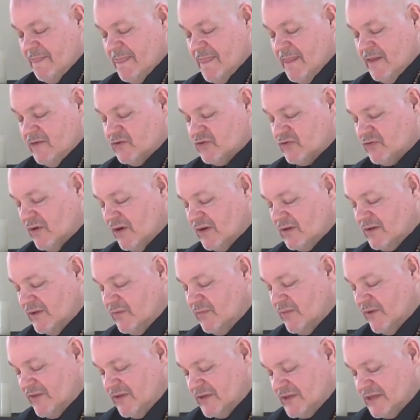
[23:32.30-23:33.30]

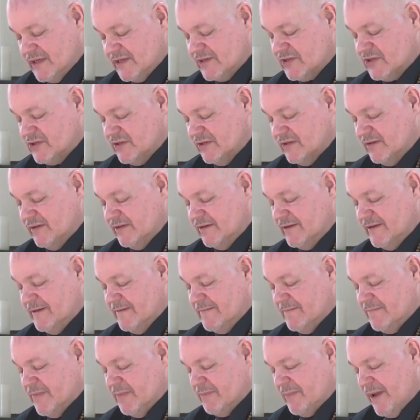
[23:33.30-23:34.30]
struggling with addiction,
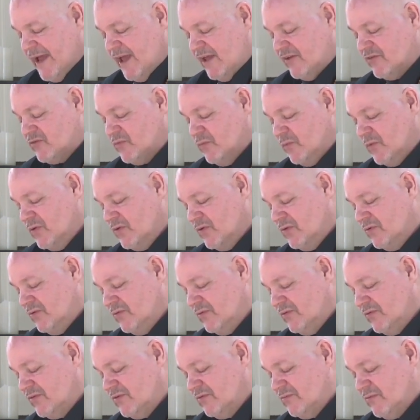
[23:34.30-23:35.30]
past
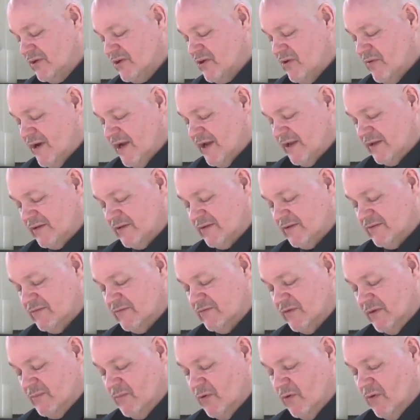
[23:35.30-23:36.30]
wounds, regret,
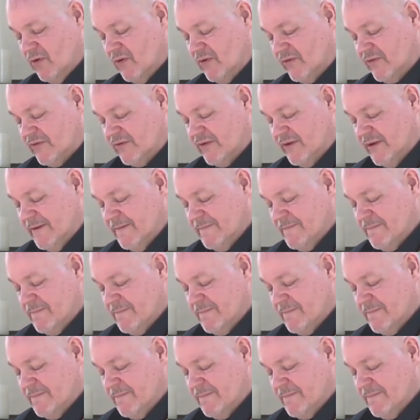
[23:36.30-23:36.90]
remorse,